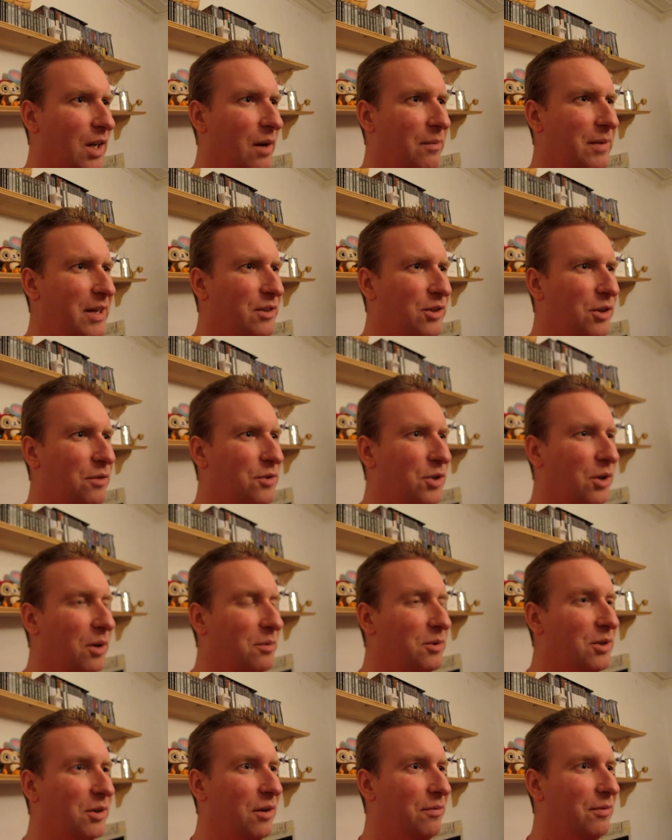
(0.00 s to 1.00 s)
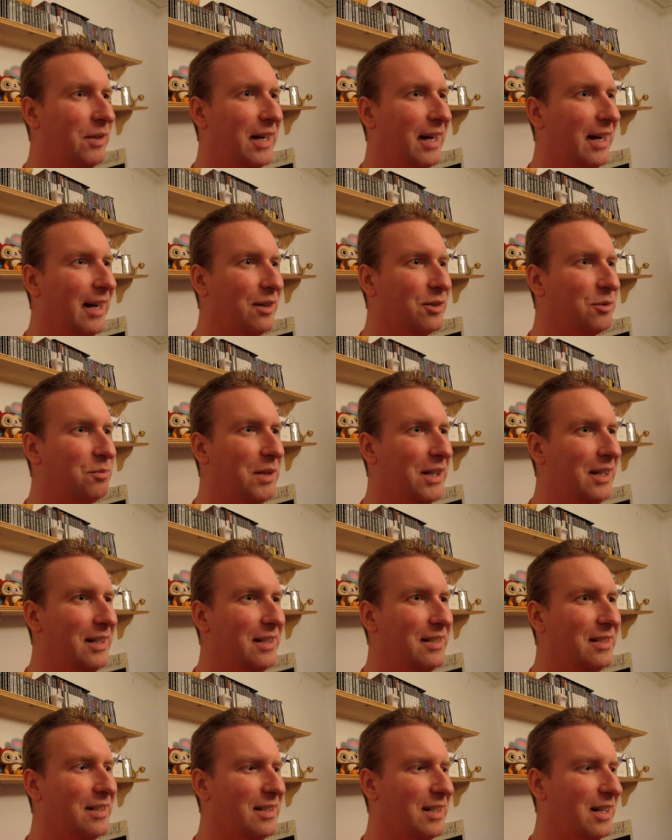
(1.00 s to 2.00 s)
I mean, you've dropped her off at that house
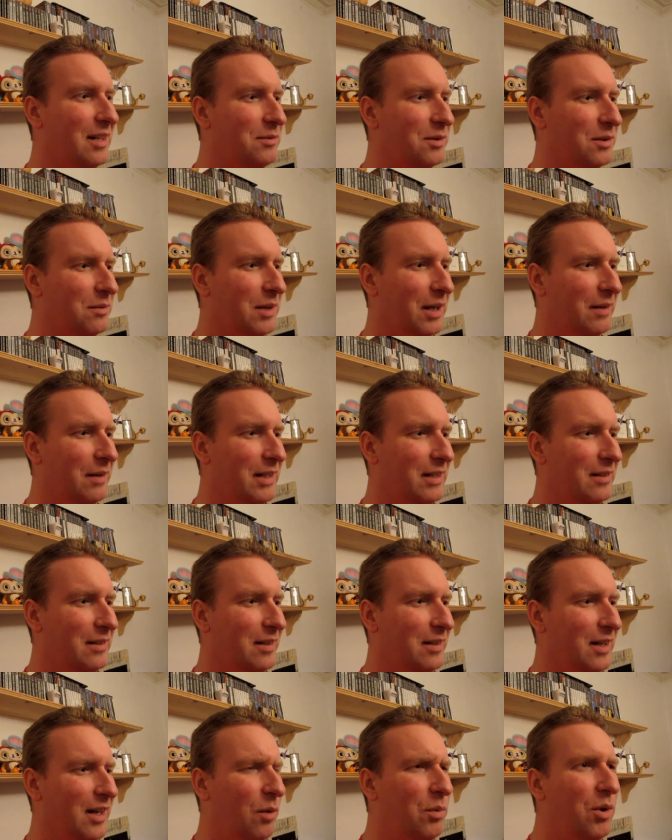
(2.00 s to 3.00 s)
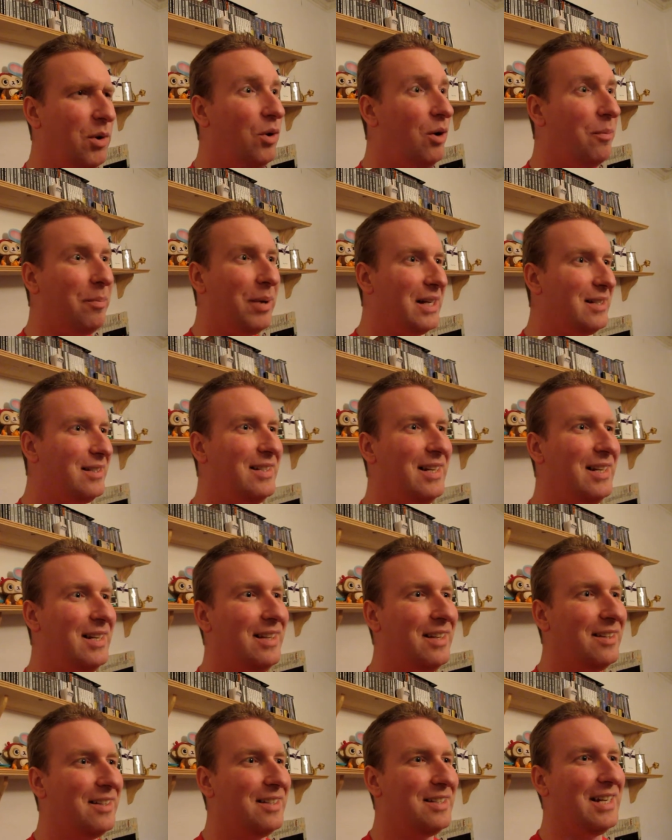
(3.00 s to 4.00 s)
millions of times. I mean, yeah, and we walked past it
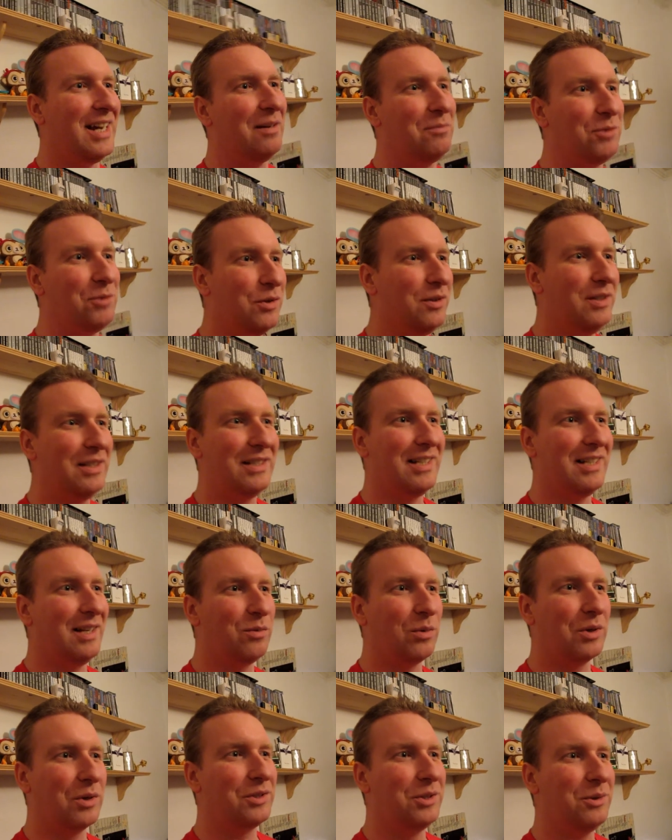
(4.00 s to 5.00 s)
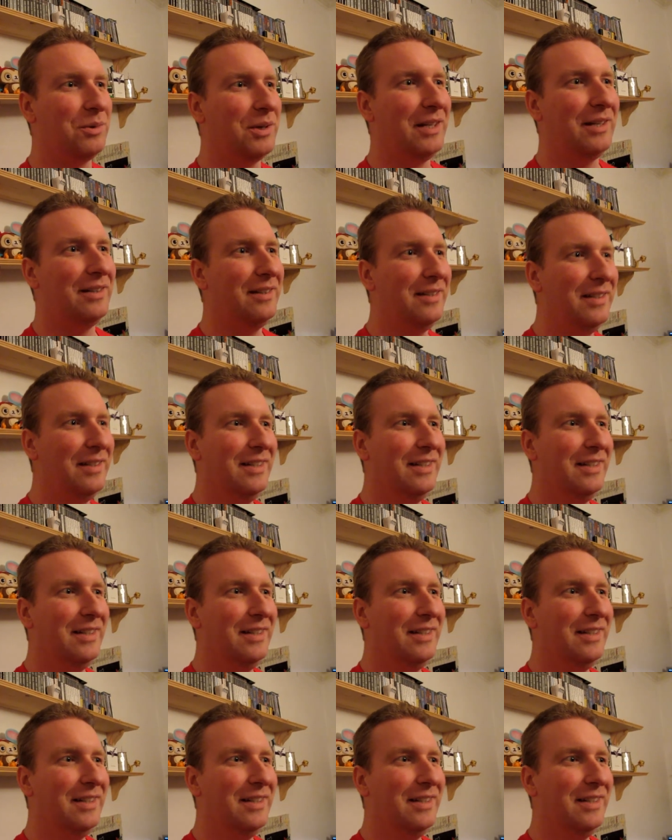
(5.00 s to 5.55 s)
the uh other day. I'm sure it said 128.